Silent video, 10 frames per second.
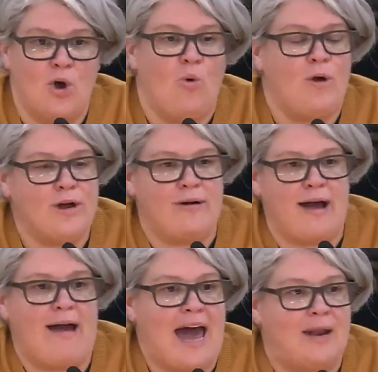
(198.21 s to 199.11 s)
We are
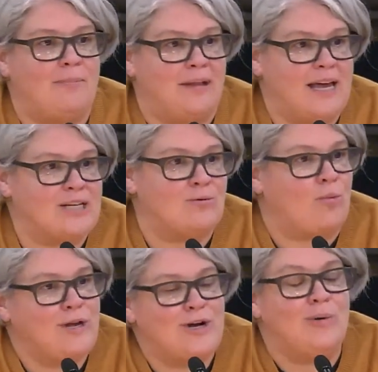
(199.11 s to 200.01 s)
now at a place where
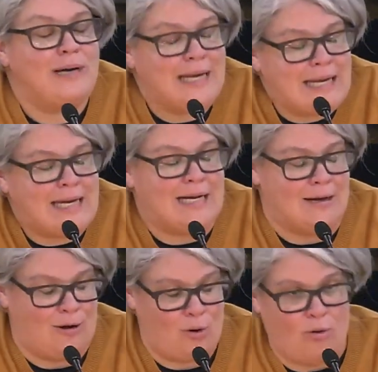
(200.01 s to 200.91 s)
we don't need
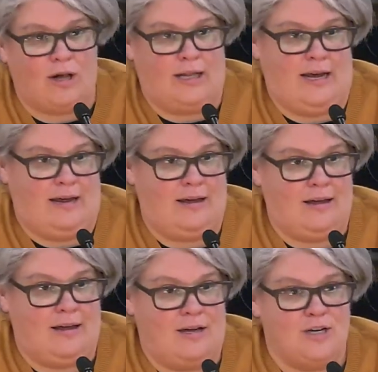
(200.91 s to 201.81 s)
QALY
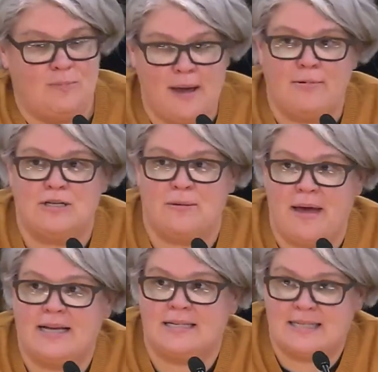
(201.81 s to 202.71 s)
to be able to
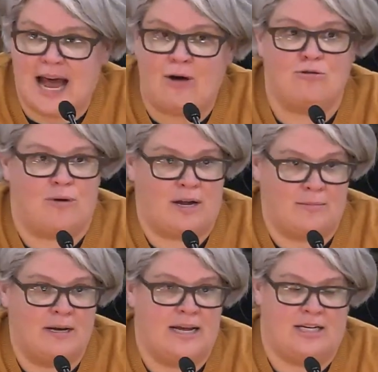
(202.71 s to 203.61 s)
make sound
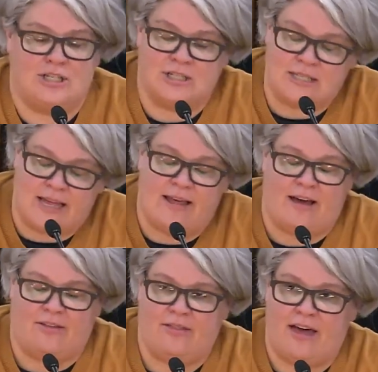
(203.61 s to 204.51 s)
recommendations to the
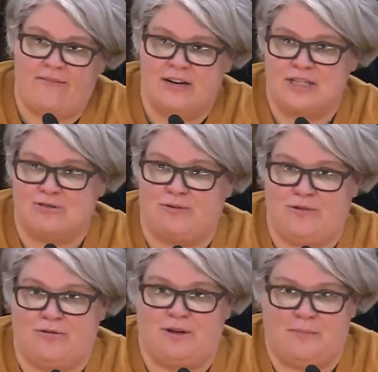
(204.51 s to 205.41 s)
Health Evidence
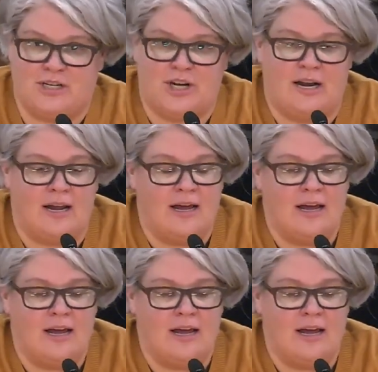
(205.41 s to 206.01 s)
Review Commission.